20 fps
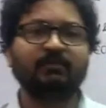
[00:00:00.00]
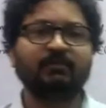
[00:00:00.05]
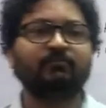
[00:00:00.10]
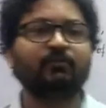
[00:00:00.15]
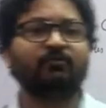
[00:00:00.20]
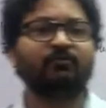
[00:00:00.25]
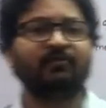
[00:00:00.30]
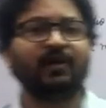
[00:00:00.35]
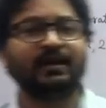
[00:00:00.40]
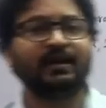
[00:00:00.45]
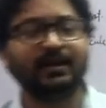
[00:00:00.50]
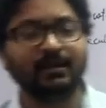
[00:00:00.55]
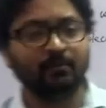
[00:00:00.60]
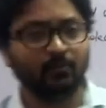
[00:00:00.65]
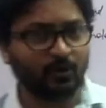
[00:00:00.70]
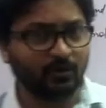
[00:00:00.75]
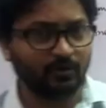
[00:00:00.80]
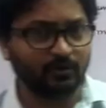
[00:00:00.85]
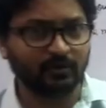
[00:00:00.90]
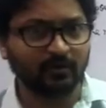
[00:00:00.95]
But for
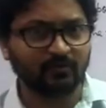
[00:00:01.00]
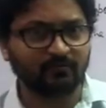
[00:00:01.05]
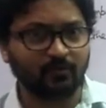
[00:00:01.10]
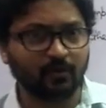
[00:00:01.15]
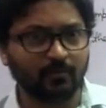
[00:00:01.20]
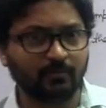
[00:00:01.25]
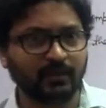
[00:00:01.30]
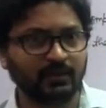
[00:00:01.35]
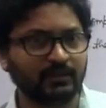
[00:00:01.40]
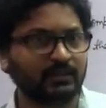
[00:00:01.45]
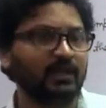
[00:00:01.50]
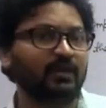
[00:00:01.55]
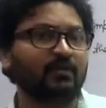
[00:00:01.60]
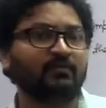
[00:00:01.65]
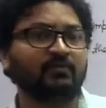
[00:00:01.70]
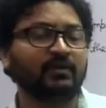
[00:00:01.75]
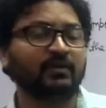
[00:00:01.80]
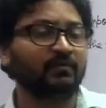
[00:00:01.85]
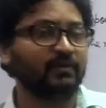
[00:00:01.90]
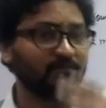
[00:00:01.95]
finding molecular formula, they
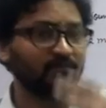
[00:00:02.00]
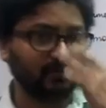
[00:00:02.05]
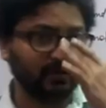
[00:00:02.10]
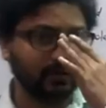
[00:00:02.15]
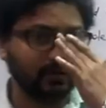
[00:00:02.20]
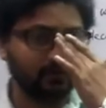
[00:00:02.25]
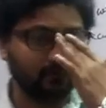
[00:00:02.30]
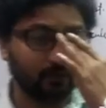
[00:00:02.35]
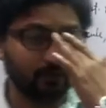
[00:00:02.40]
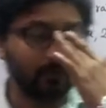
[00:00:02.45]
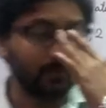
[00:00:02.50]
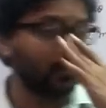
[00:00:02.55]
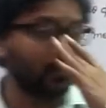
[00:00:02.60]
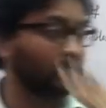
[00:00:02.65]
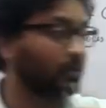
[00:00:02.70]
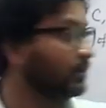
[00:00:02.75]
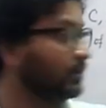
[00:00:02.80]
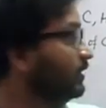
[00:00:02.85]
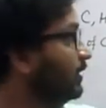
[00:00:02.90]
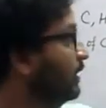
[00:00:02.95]
have given one
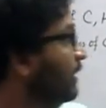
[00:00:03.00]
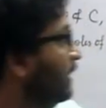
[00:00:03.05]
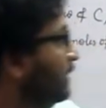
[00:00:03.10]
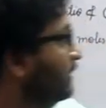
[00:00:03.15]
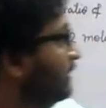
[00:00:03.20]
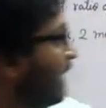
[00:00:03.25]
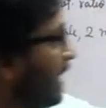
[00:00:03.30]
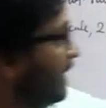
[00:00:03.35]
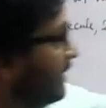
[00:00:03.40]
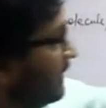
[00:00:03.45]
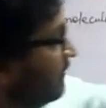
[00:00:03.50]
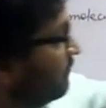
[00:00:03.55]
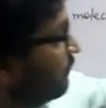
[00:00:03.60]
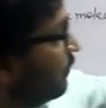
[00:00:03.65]
information. That